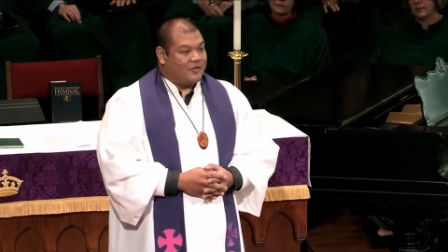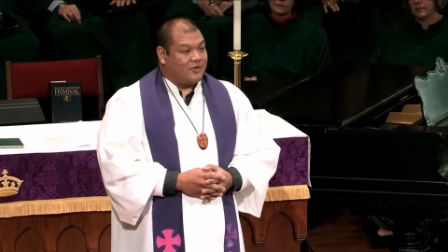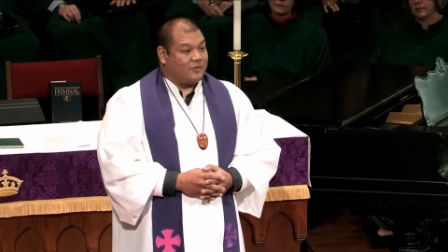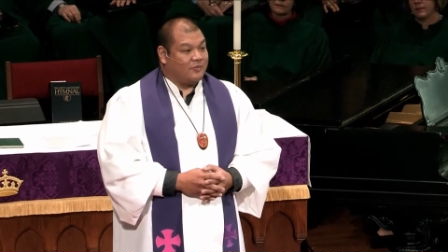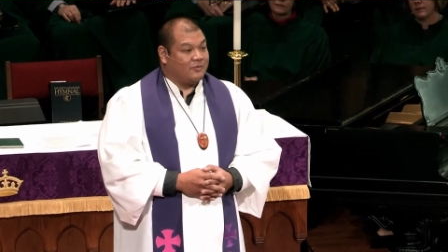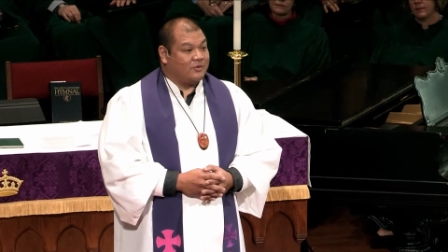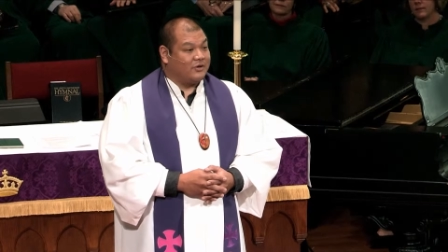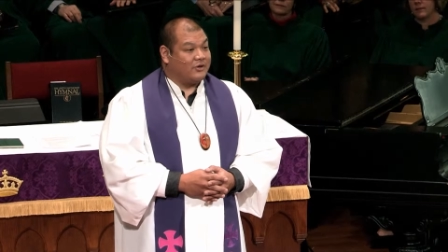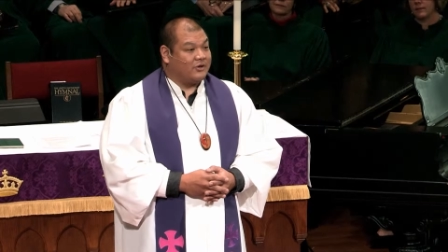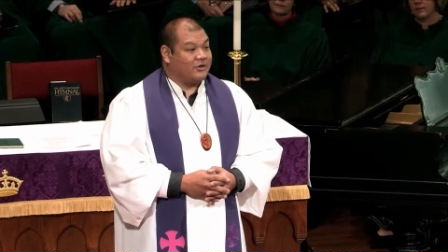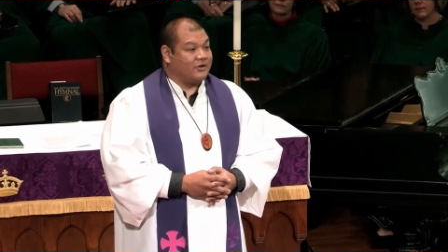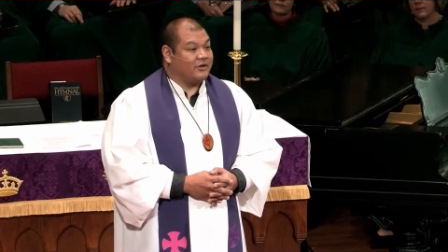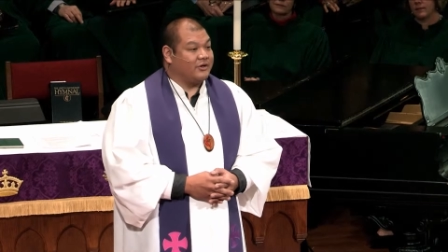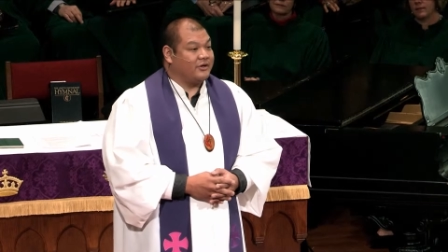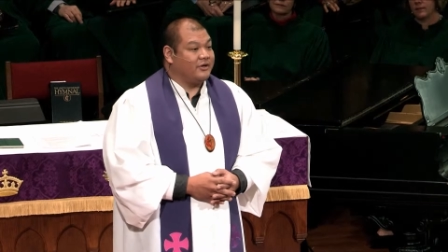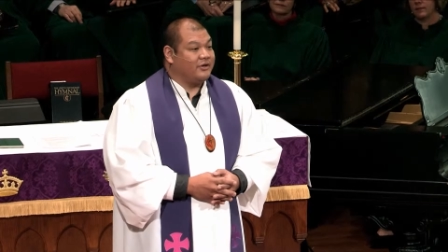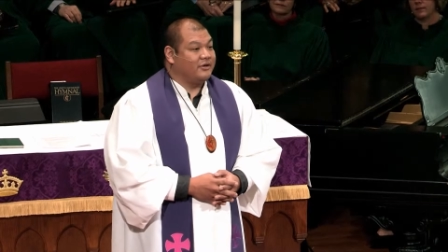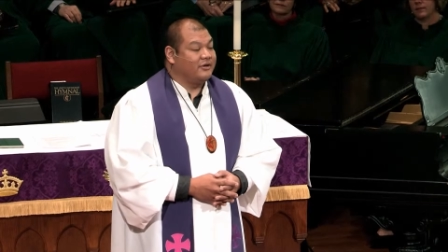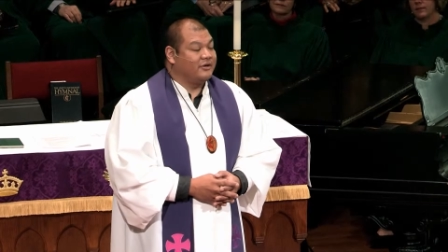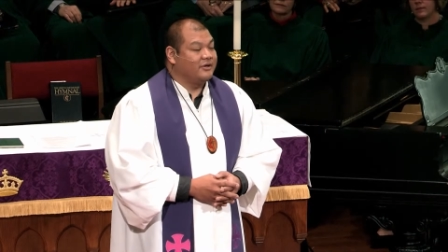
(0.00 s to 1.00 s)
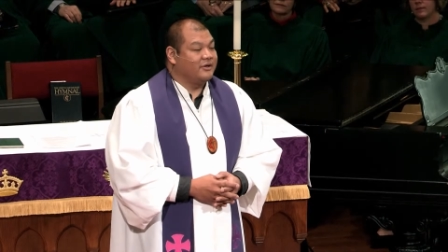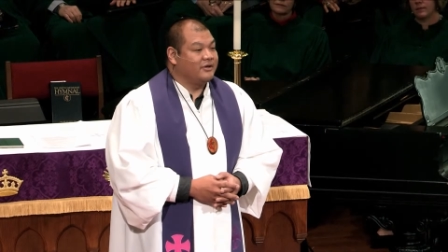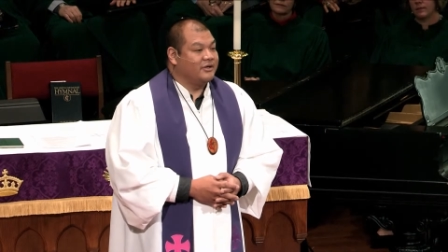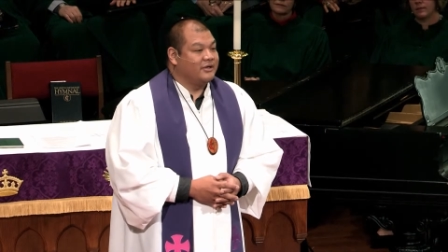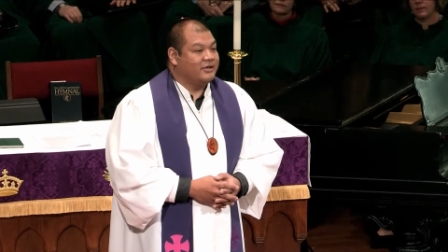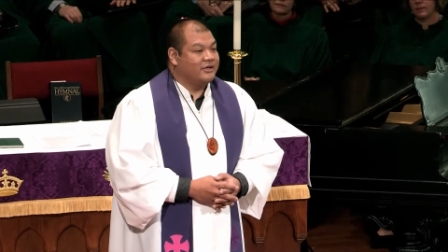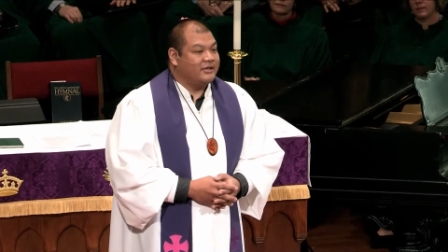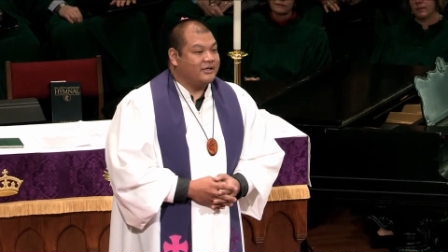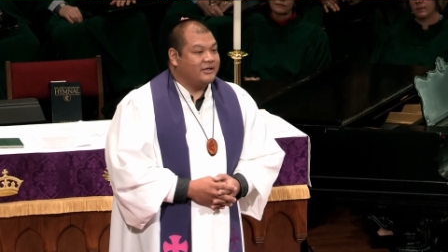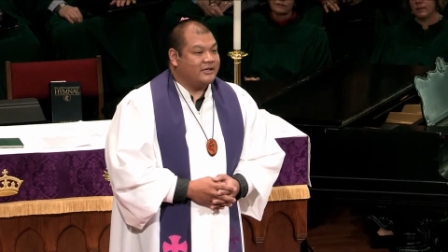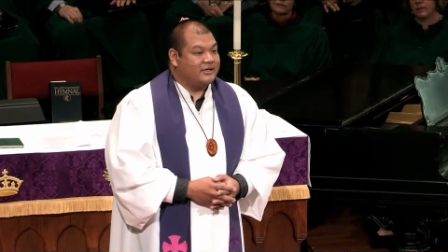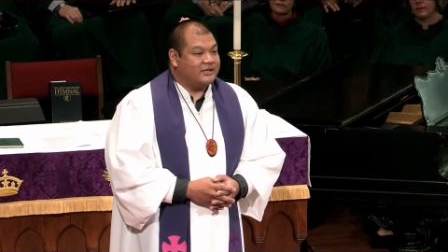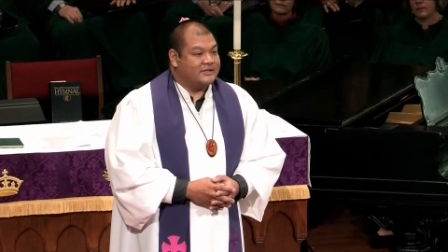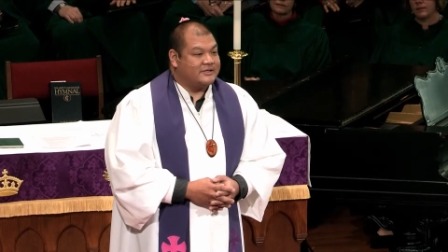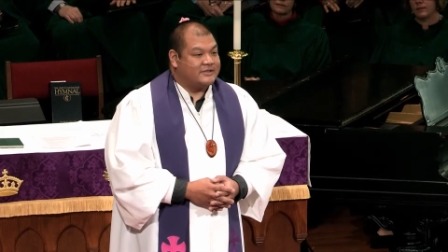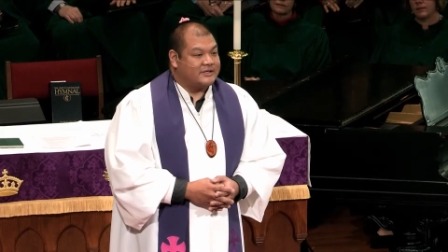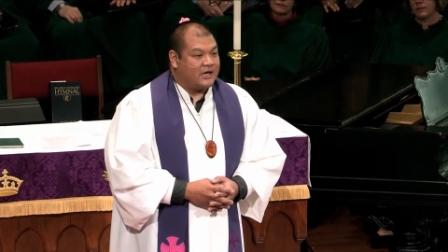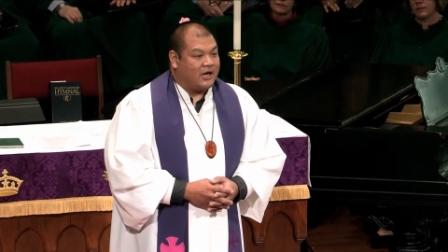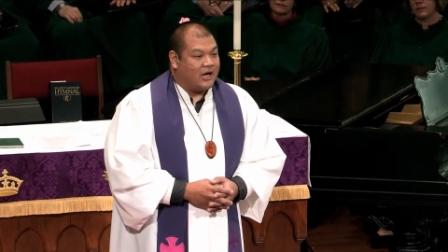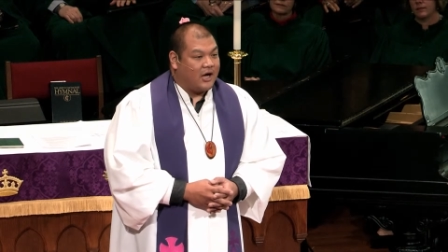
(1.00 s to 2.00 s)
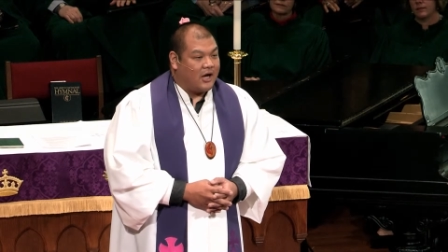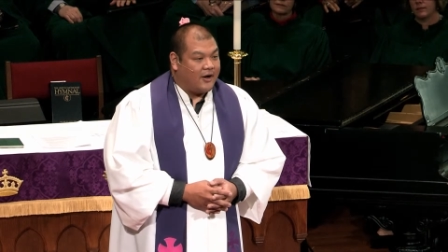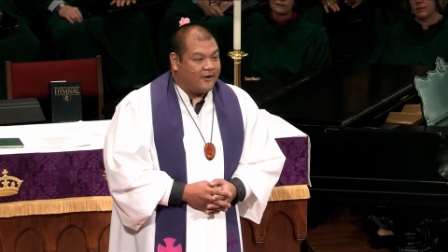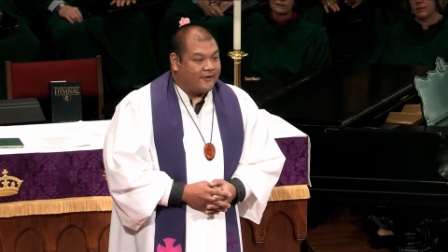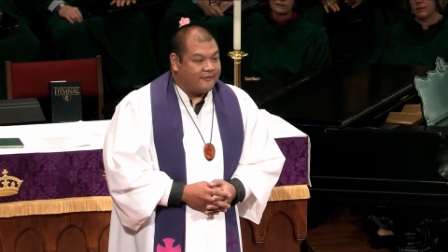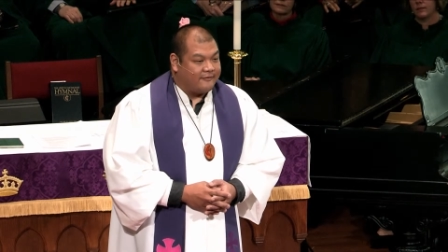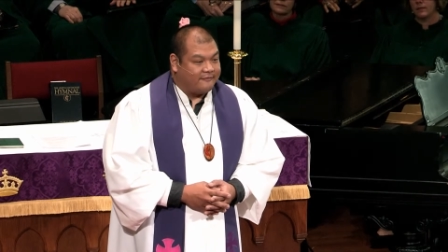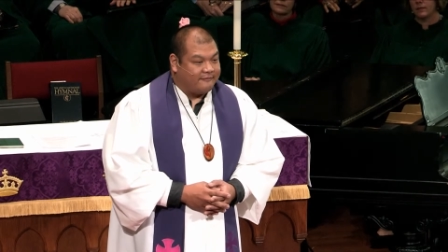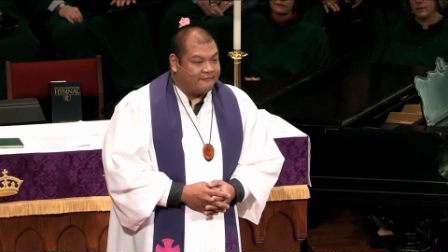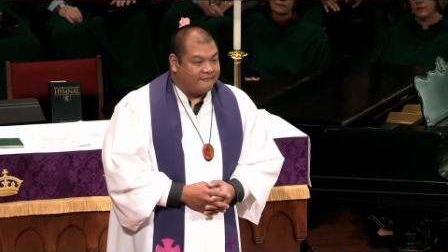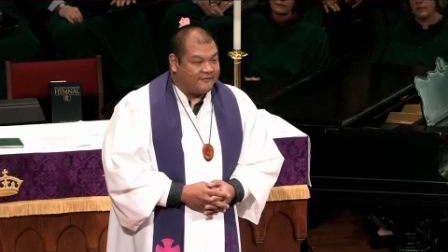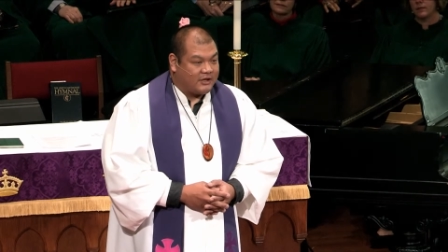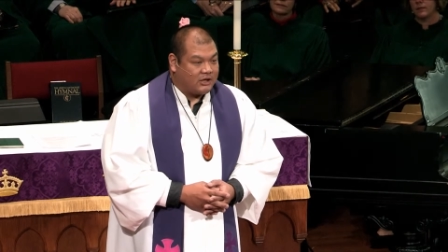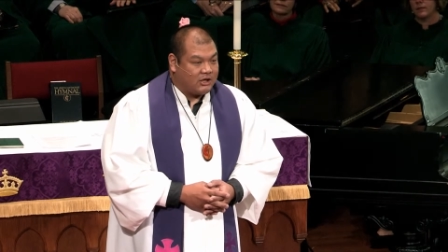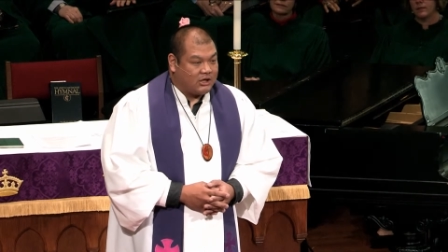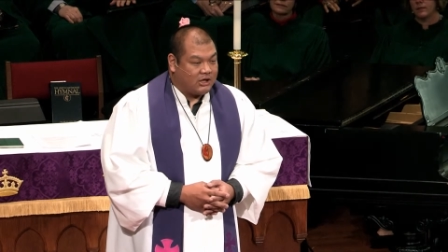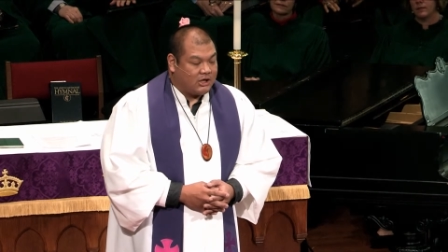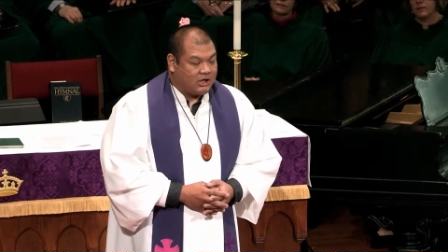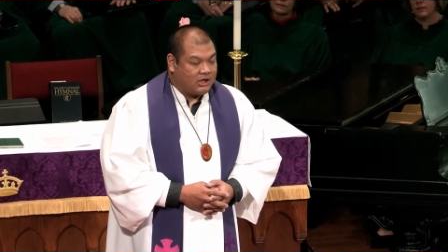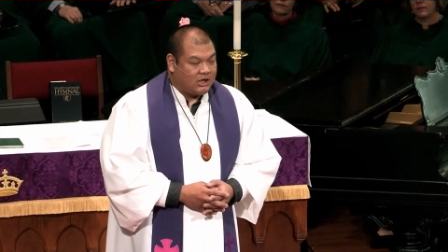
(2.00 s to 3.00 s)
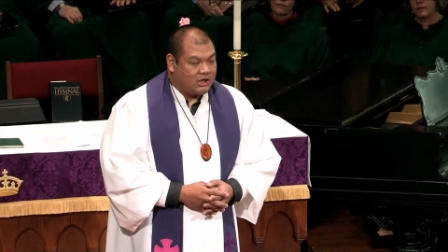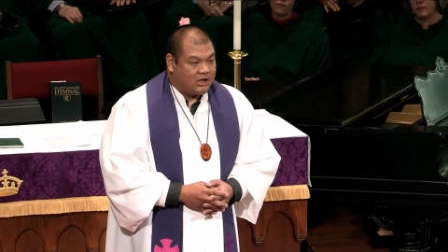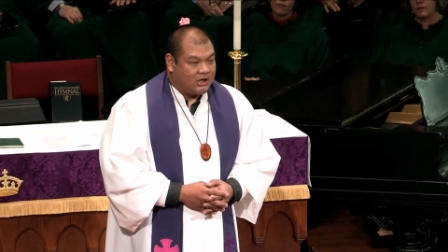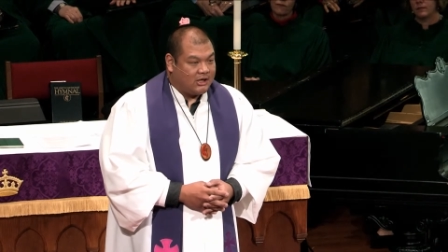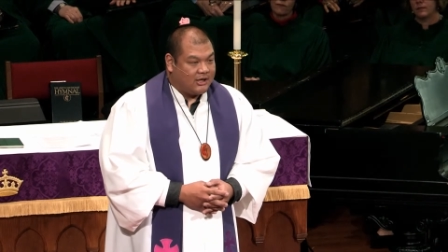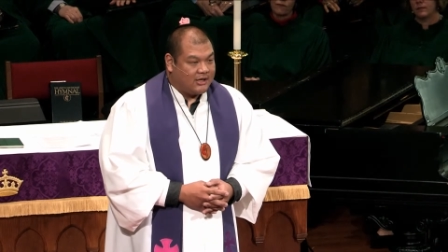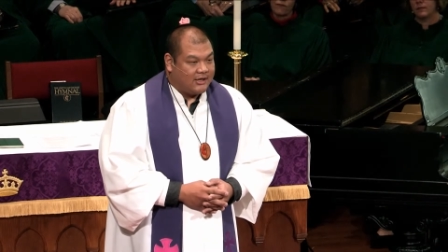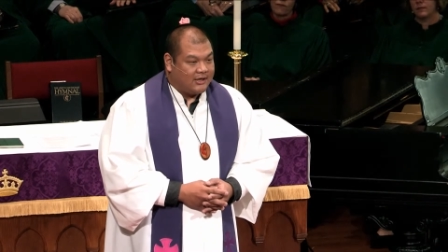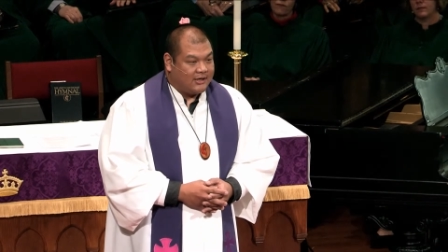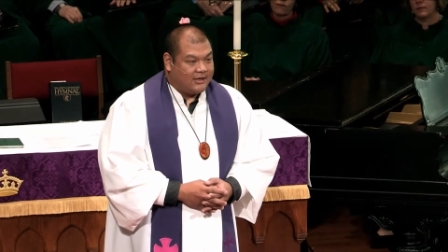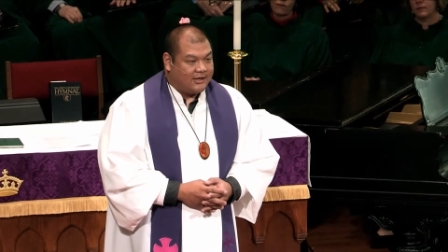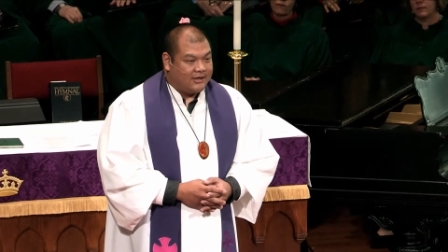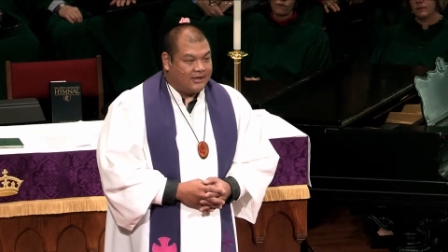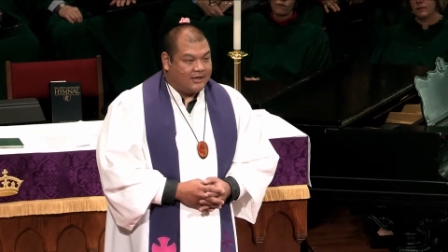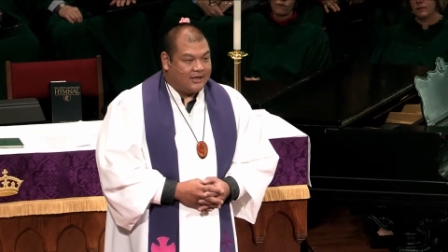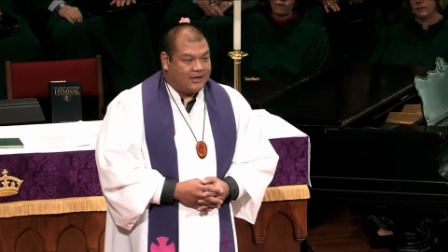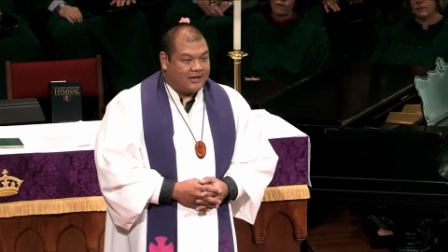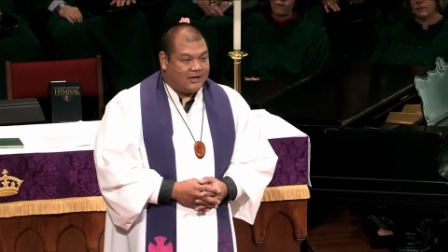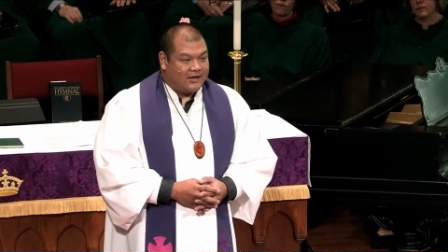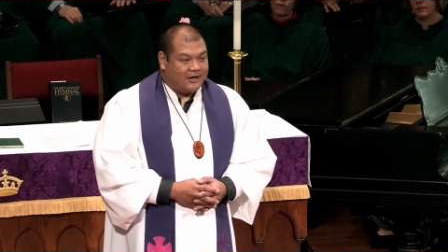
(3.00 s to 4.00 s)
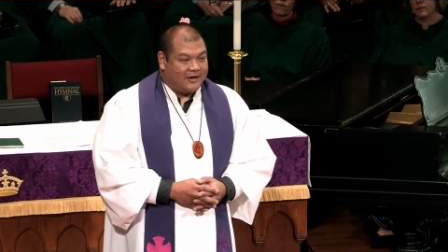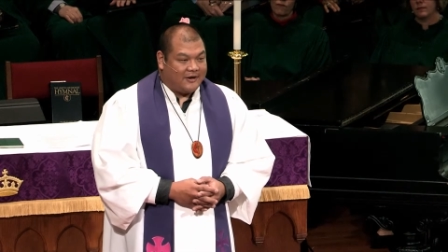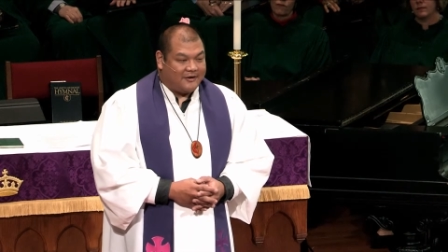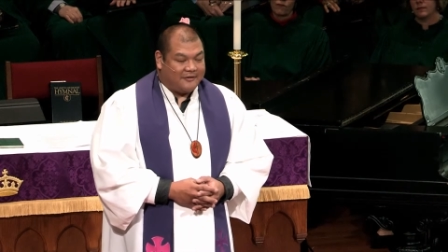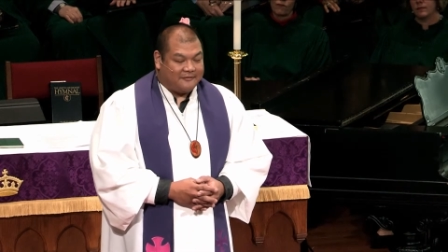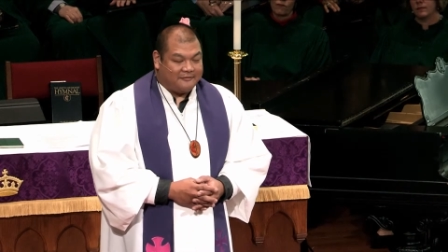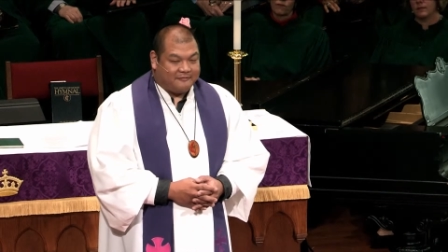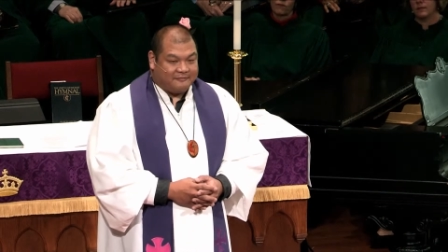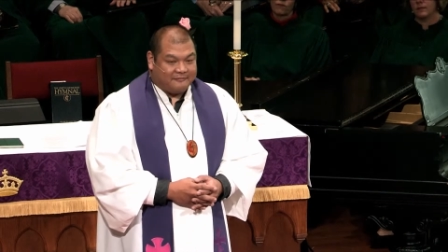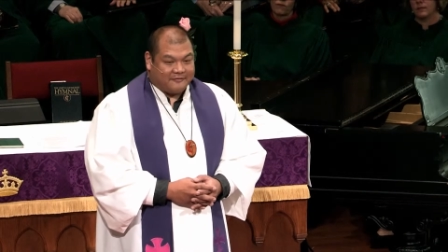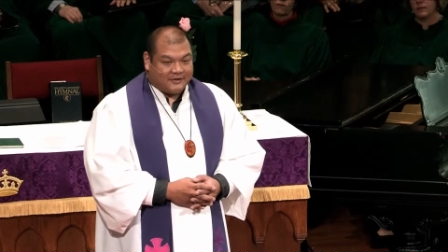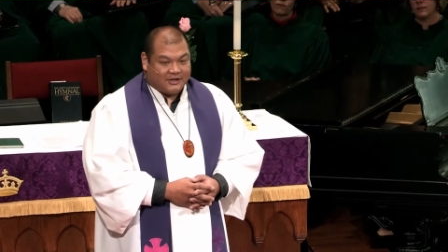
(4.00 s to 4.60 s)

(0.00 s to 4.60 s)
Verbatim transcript: The word is of of.